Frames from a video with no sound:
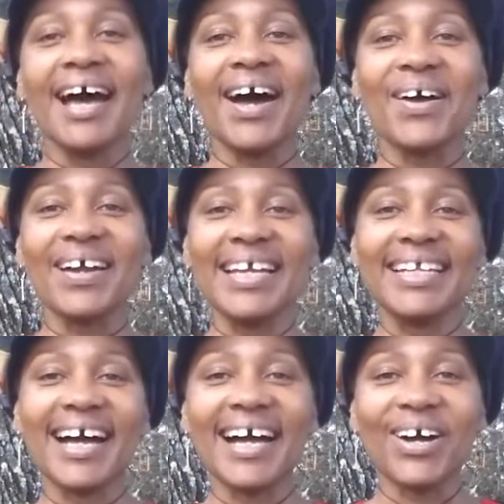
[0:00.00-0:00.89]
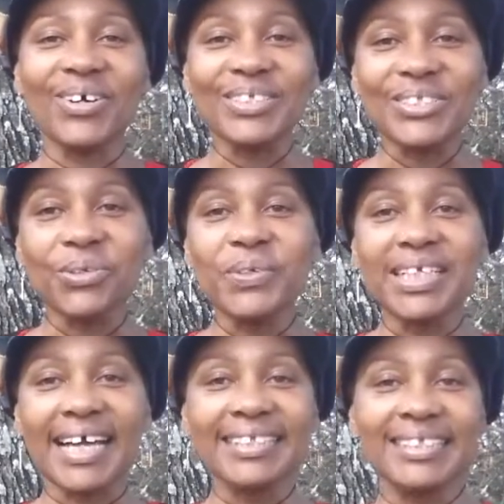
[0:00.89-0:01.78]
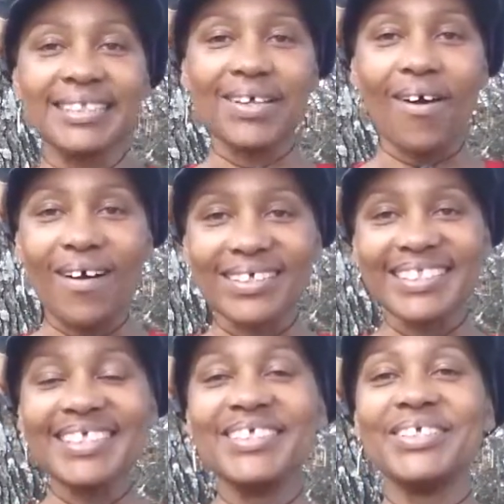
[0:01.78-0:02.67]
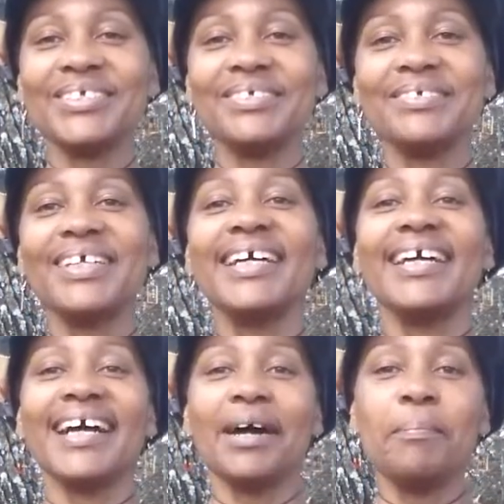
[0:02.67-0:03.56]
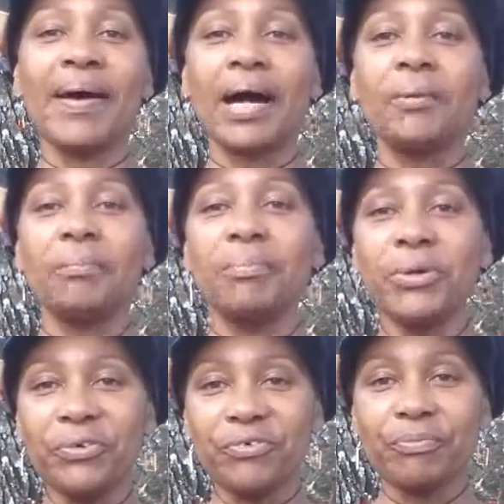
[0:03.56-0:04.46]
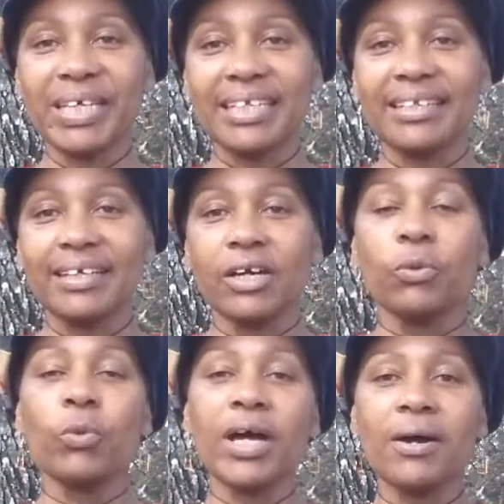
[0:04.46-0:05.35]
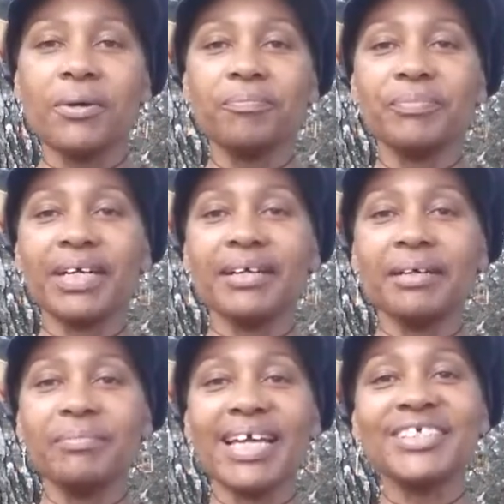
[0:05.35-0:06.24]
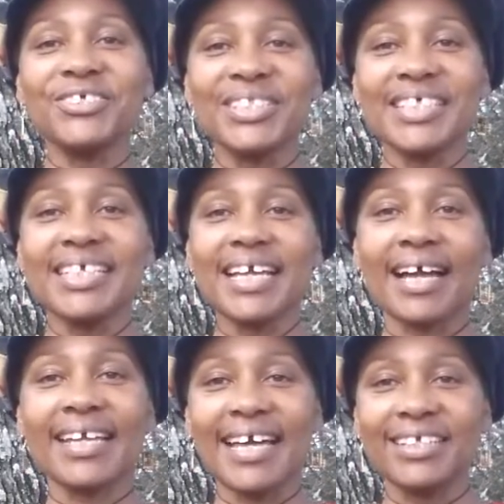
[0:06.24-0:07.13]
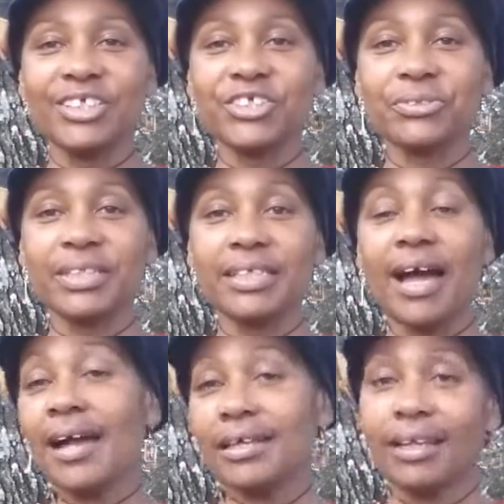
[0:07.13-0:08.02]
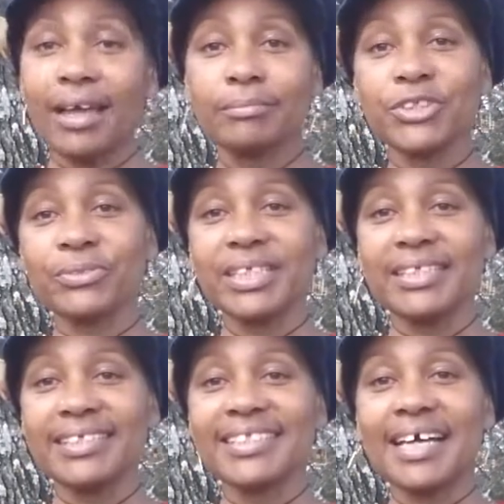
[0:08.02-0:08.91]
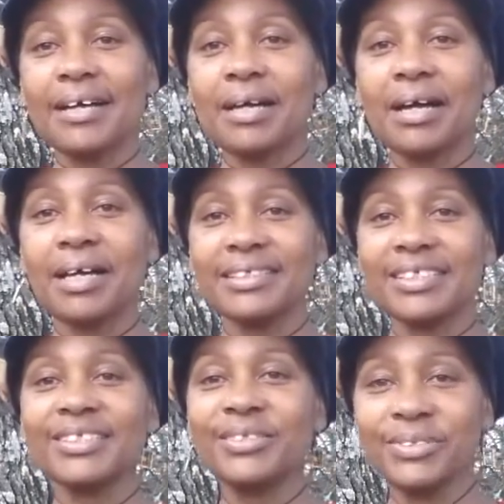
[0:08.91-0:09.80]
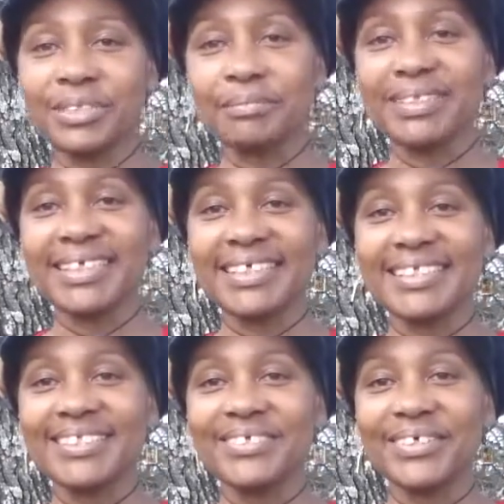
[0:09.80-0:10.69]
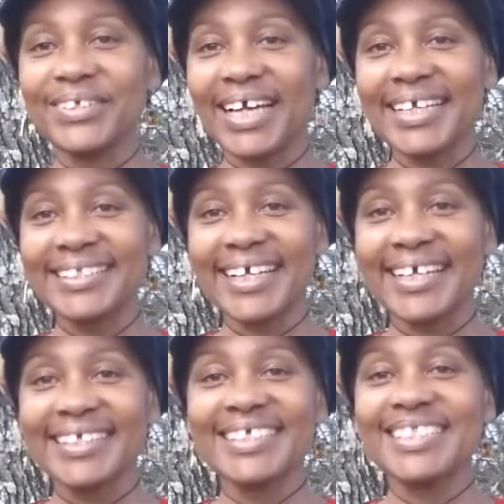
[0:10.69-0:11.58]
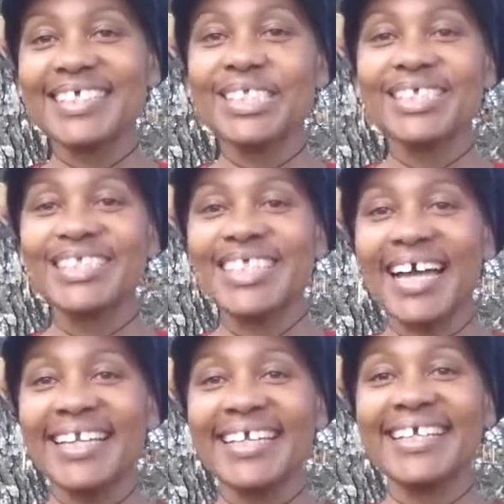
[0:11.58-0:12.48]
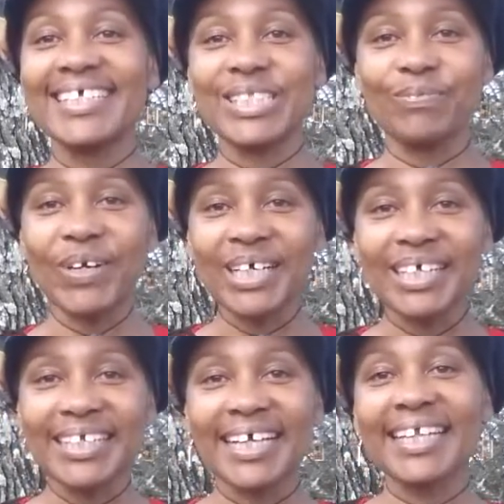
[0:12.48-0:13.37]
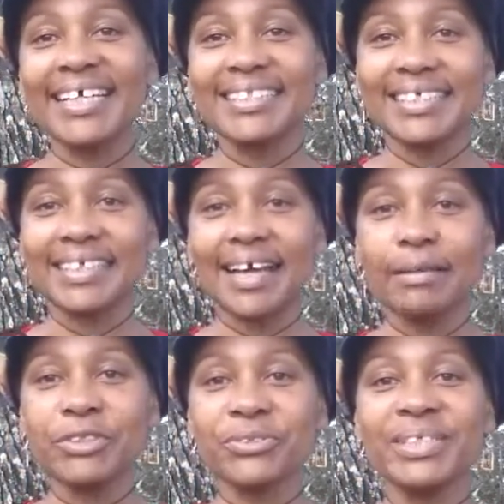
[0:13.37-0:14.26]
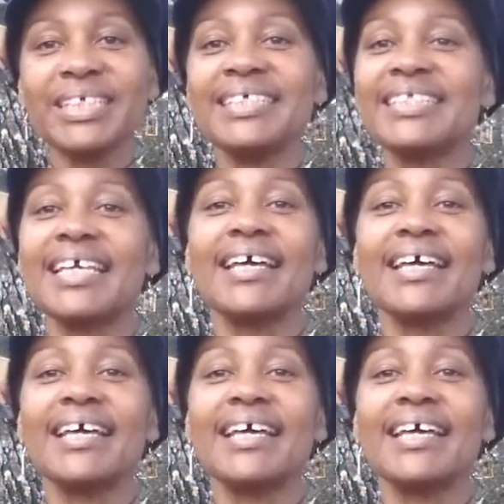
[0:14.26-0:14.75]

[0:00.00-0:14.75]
All right, I also would like to talk to you about movement. Well, as you see, I got in a tree. I climb trees. I just do some things, you know, like that. It's exciting. It's fun. I like to climb trees.